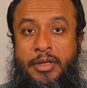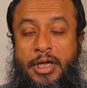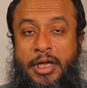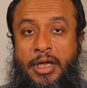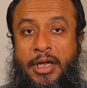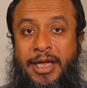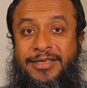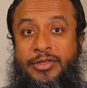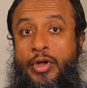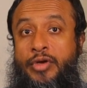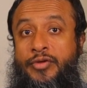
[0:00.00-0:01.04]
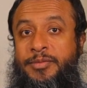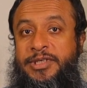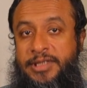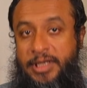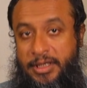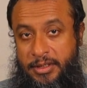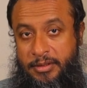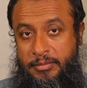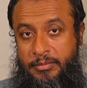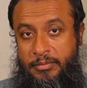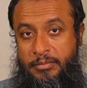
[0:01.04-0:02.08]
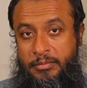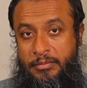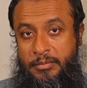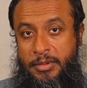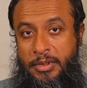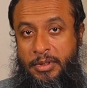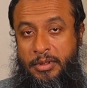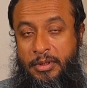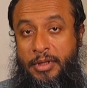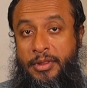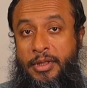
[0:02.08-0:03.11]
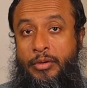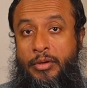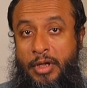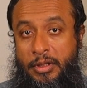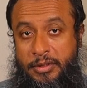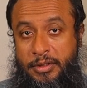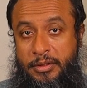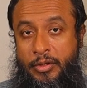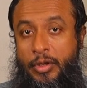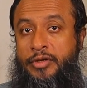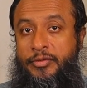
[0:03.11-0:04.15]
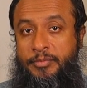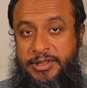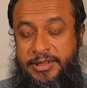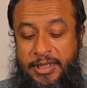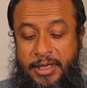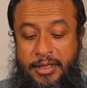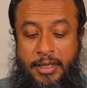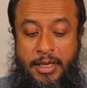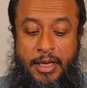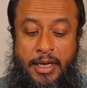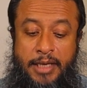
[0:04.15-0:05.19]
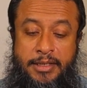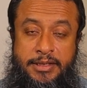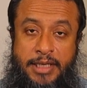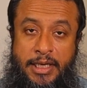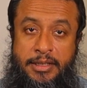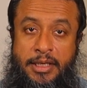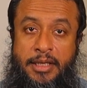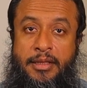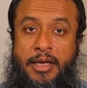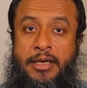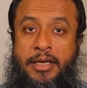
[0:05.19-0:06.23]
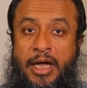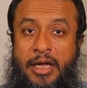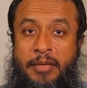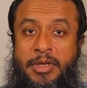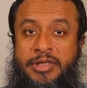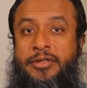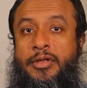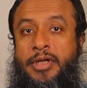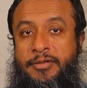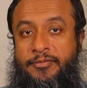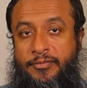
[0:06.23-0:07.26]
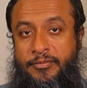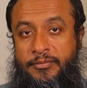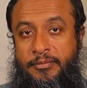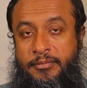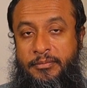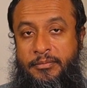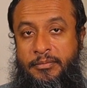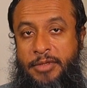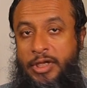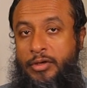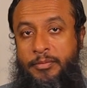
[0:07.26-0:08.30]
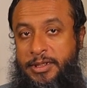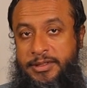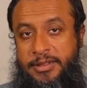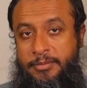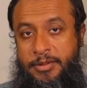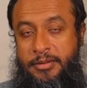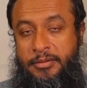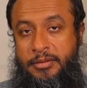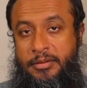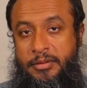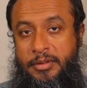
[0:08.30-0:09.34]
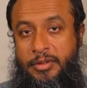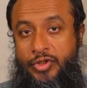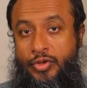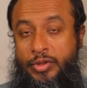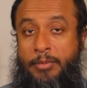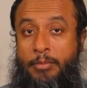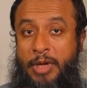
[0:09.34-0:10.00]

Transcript: has lot of mistake. Kathirul ghalt, lot of mistake, and his hadith and A'mash da'if, cannot be accepted. So the